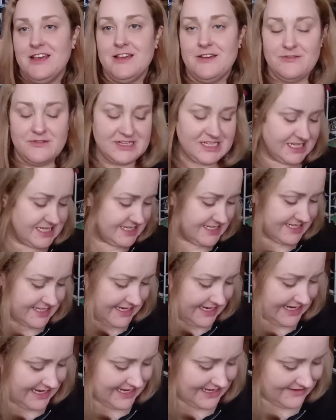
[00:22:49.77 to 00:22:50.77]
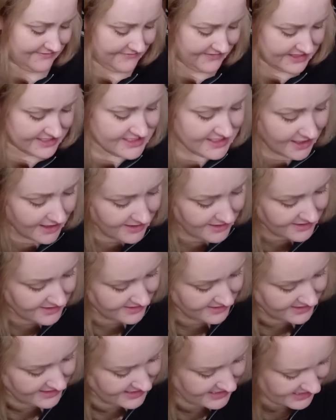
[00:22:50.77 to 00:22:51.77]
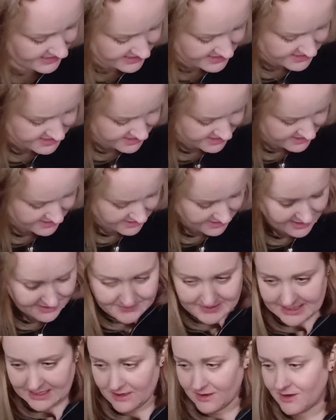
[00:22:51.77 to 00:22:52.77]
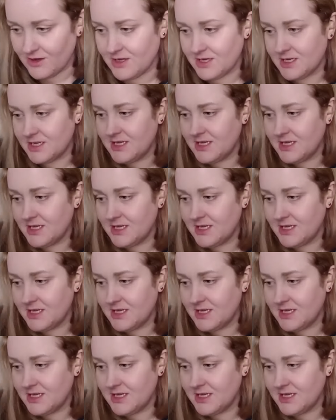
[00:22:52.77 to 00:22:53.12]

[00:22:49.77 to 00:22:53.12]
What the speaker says: Regina's going to have a duck collection going on.